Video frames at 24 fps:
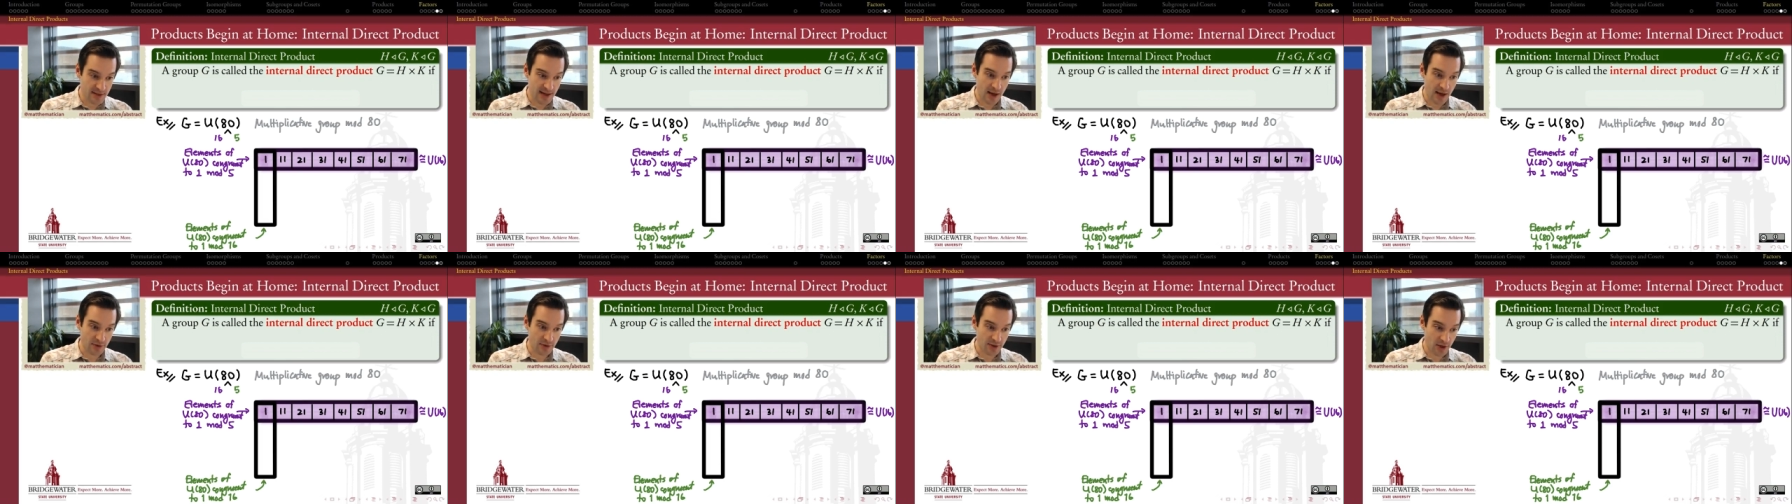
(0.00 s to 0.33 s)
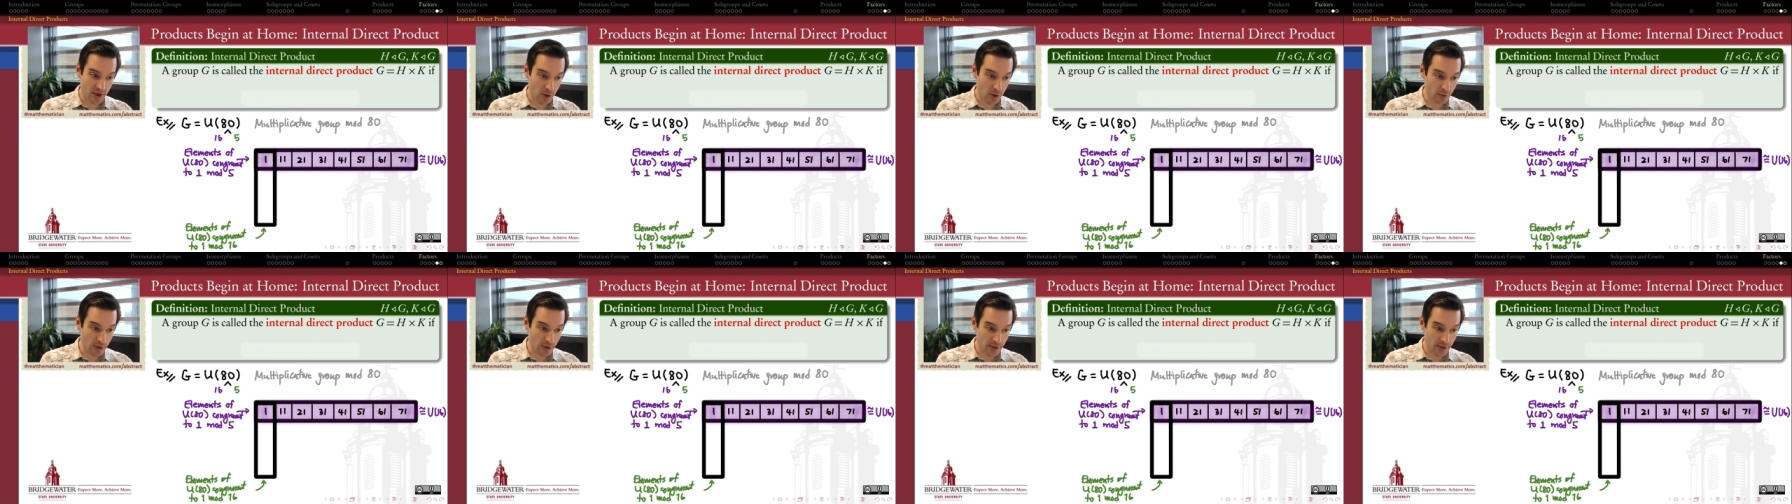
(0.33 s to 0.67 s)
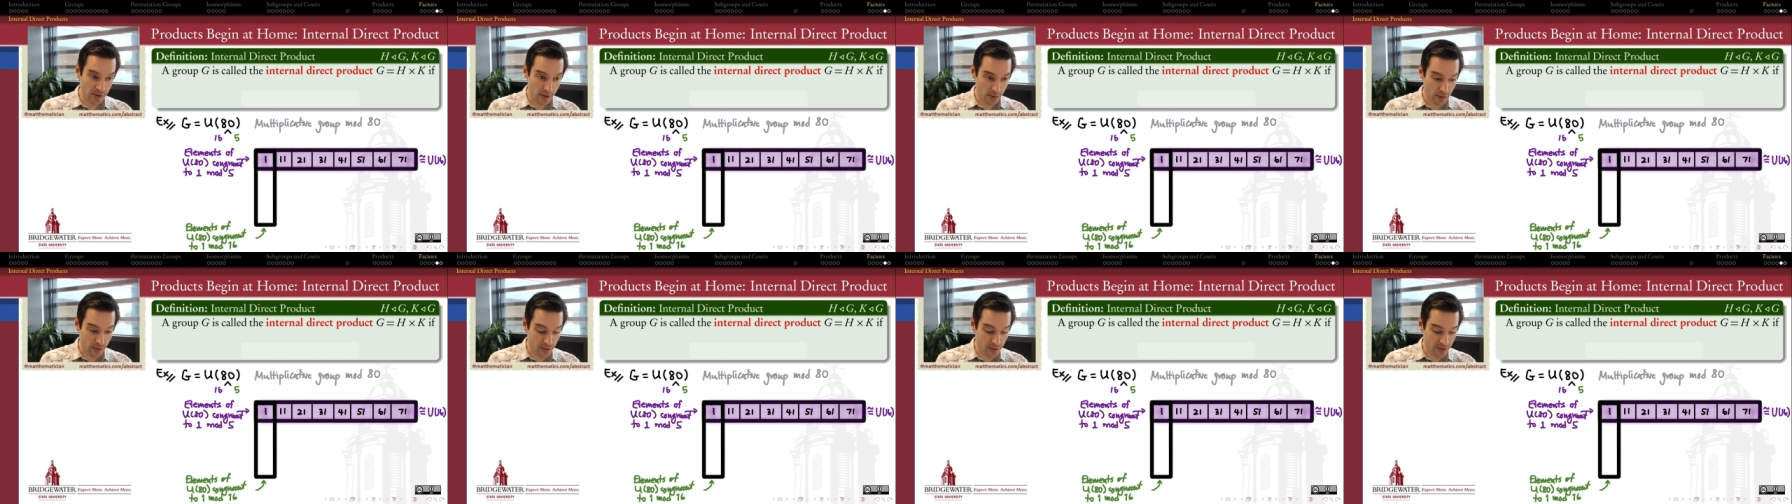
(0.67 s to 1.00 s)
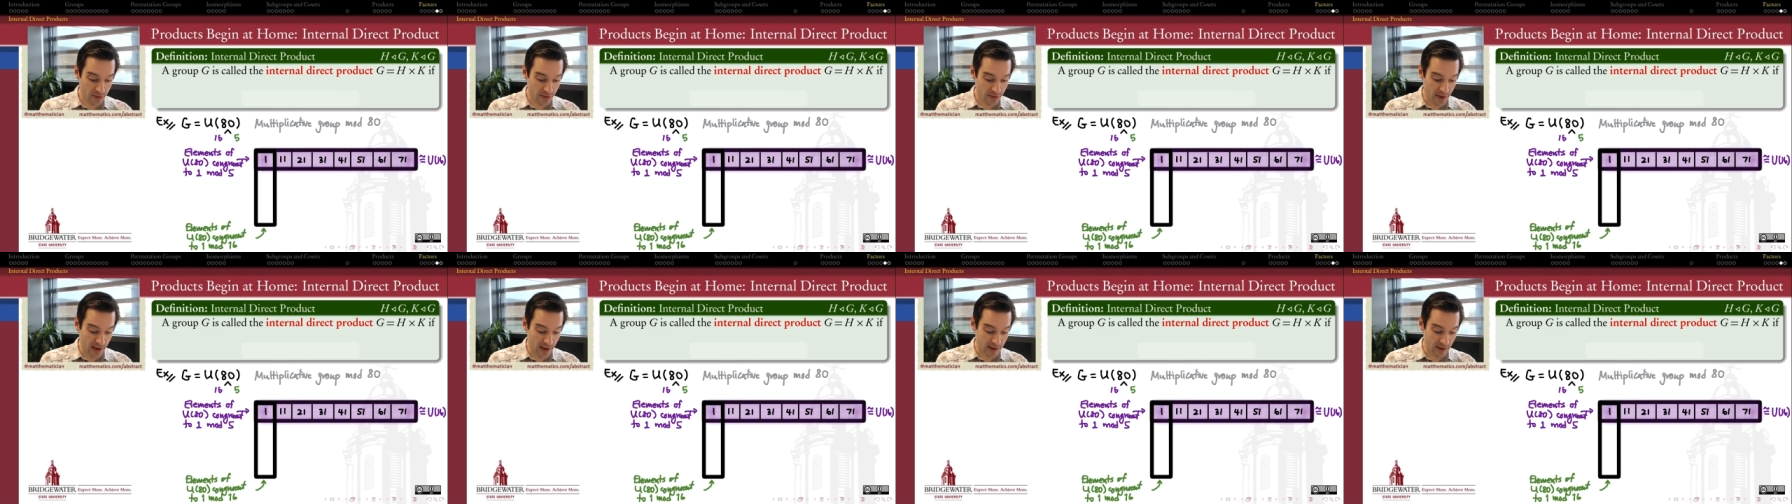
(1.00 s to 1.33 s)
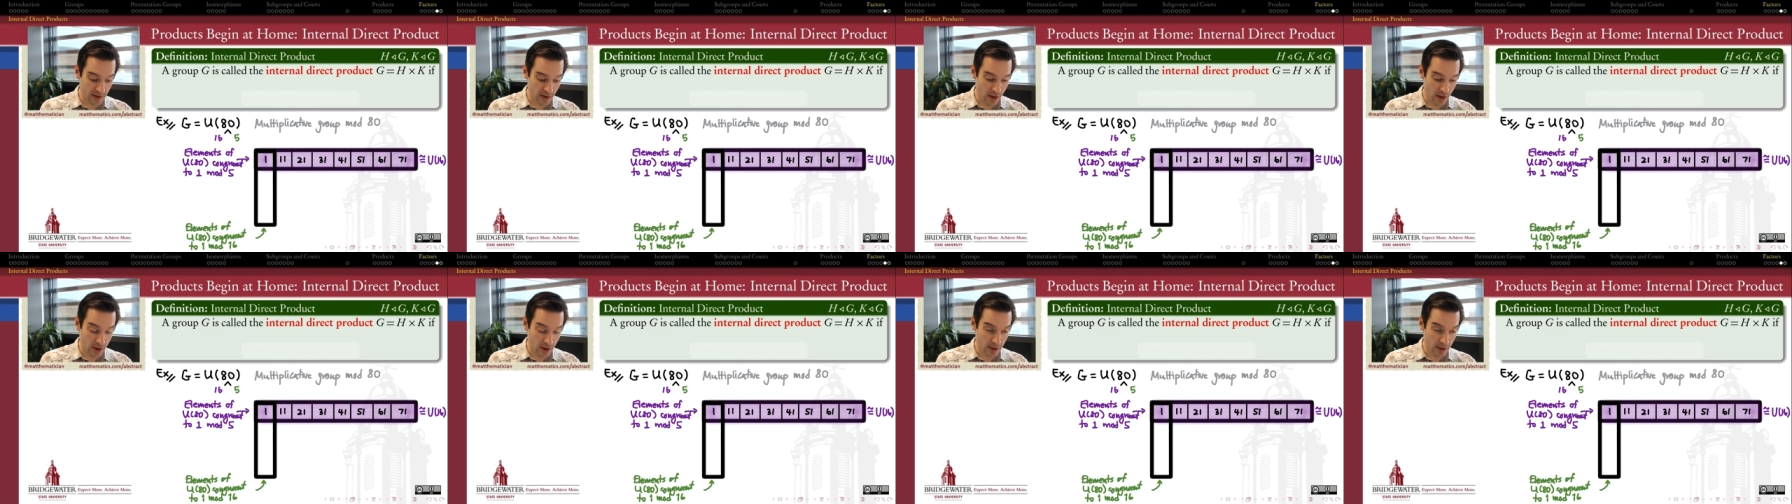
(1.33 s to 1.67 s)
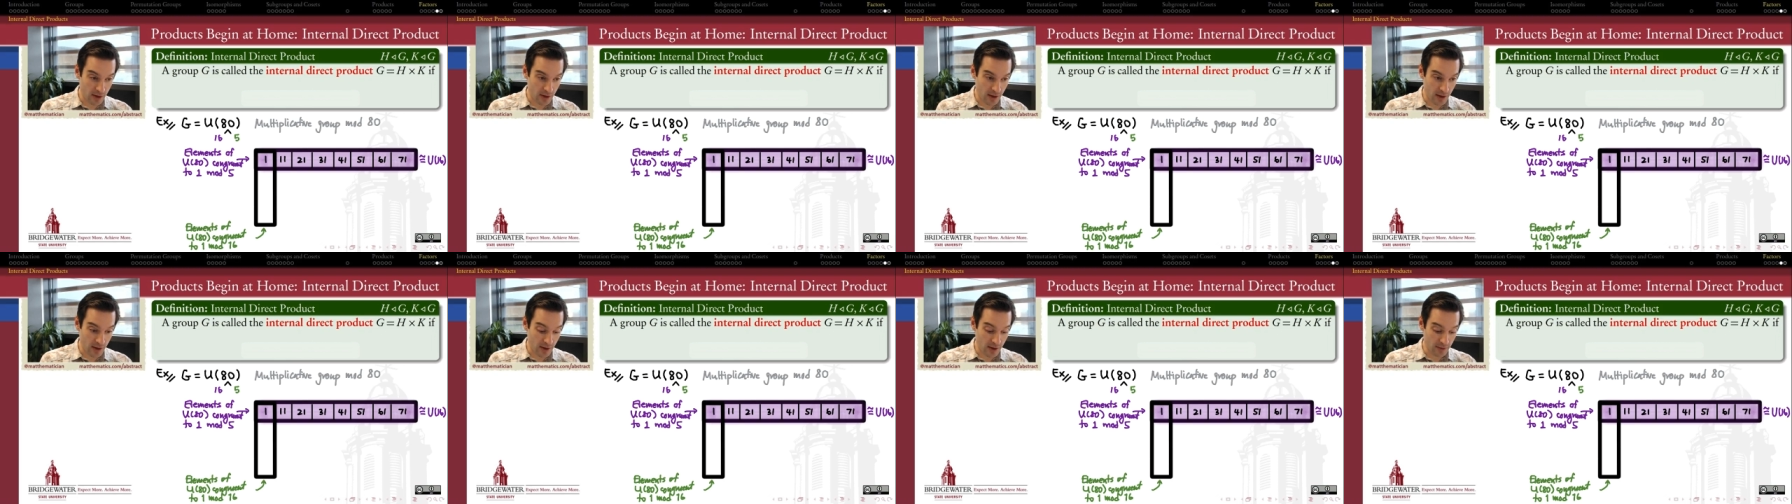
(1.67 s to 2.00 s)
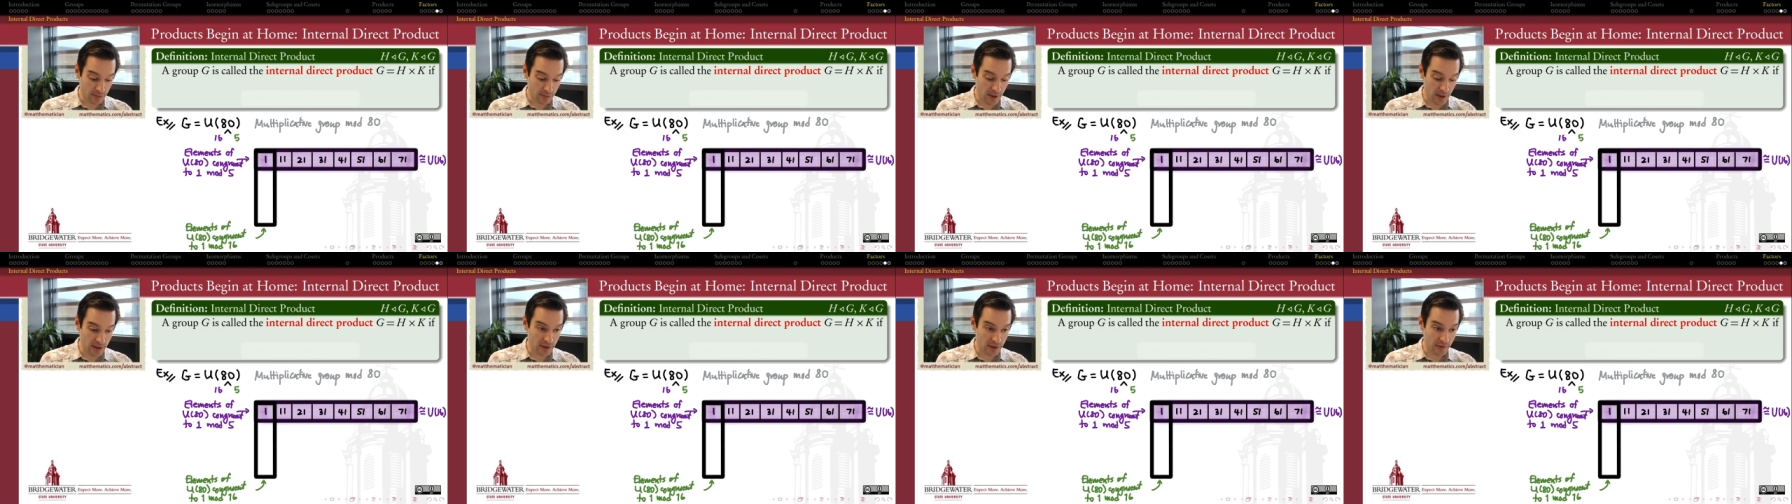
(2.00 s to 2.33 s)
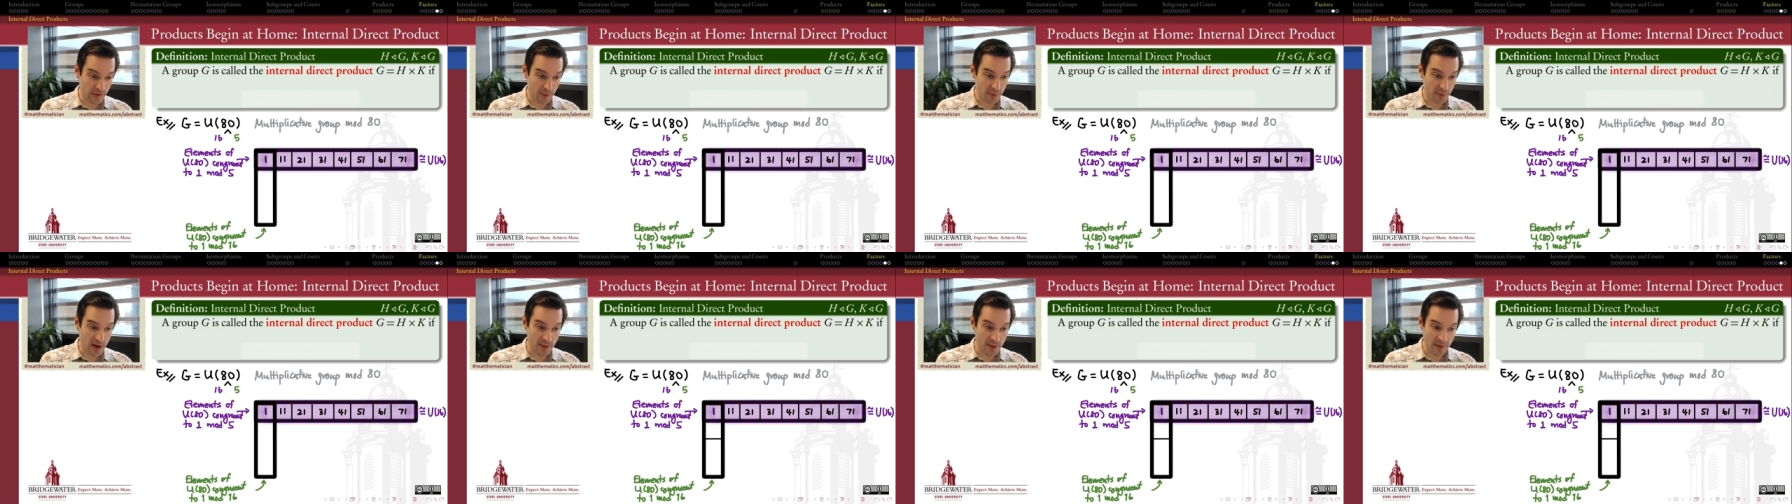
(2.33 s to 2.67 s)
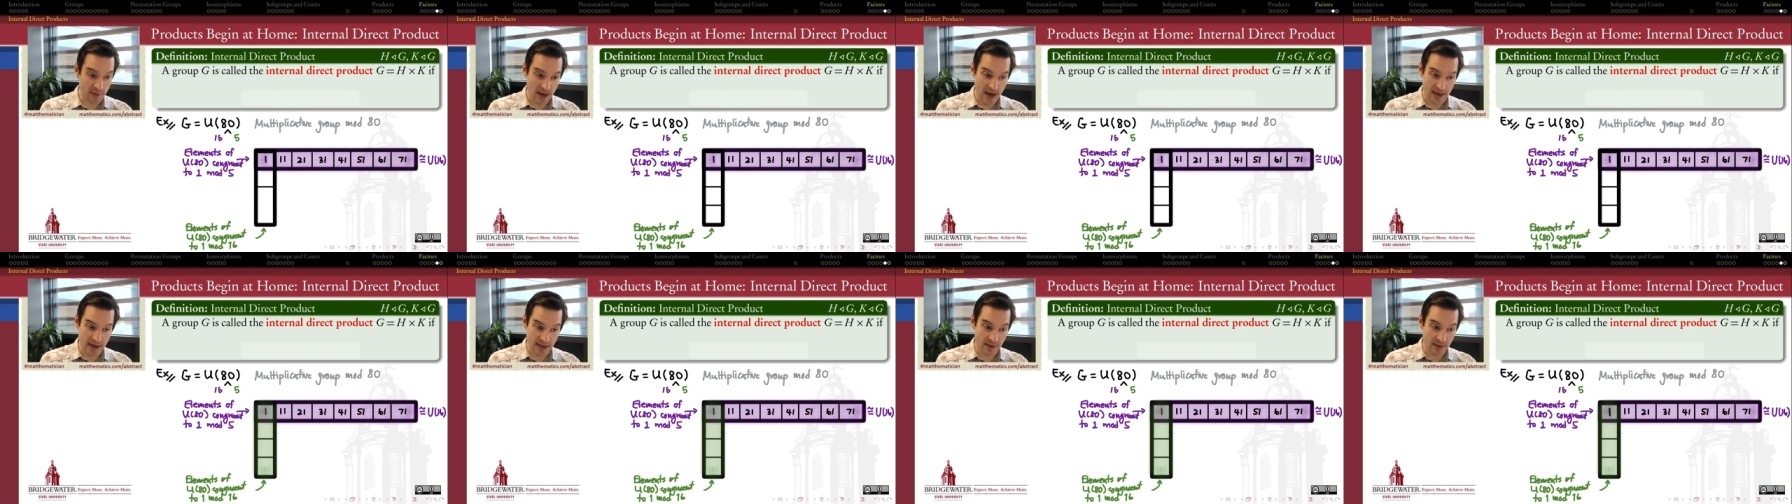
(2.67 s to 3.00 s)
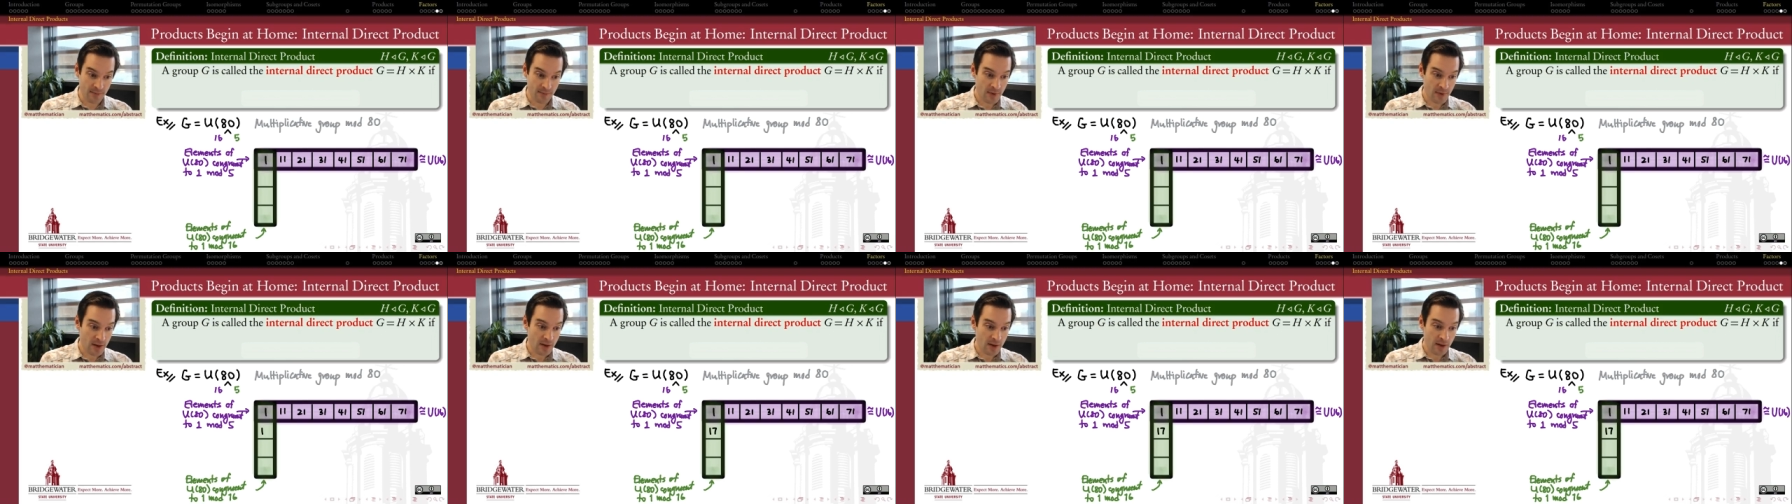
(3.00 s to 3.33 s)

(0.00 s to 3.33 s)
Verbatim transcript: counting only those that are uh, relatively prime to 80,